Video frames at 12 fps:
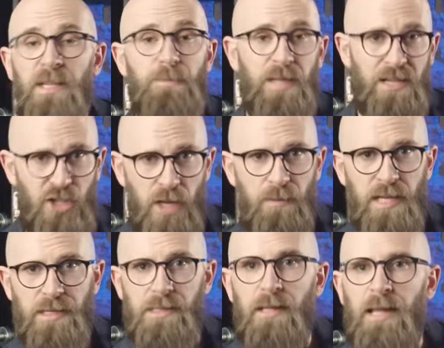This potentially
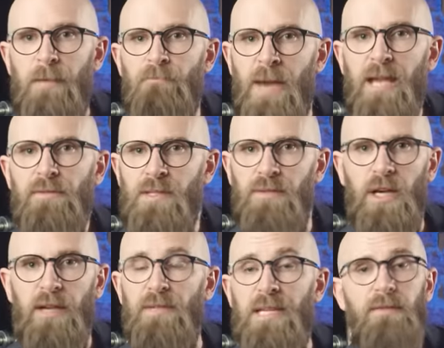means that they may have
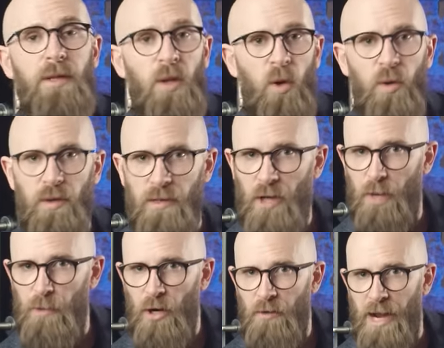survived even longer than
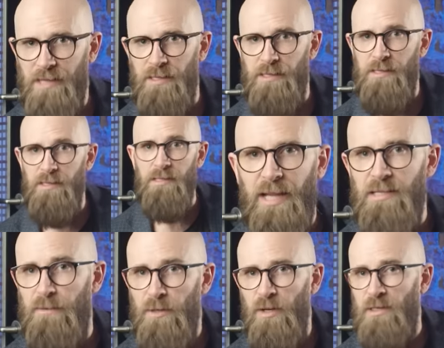Homo erectus did. And
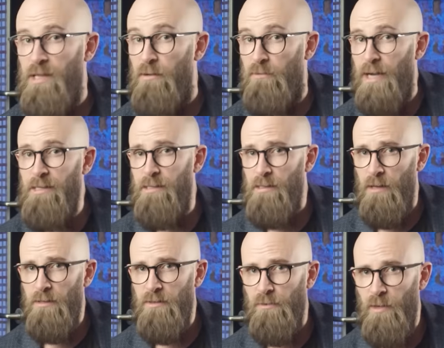if not, it raises a
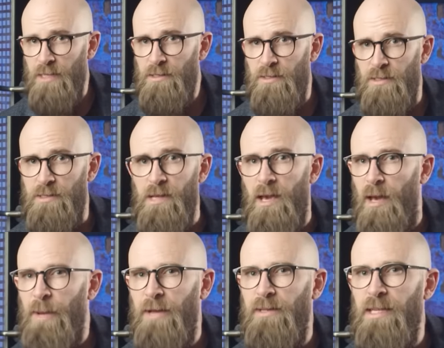lot of questions
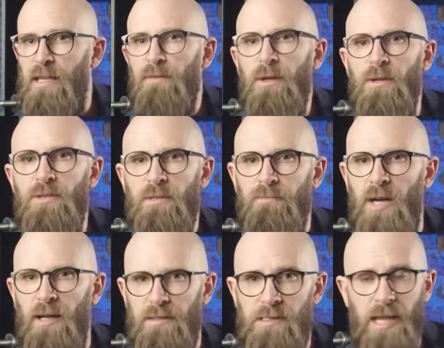about the evolution
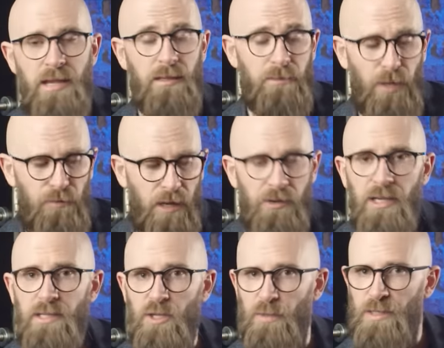paths taken by
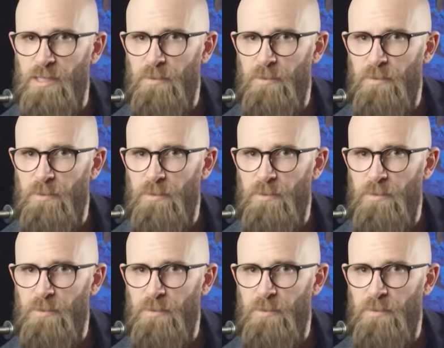various human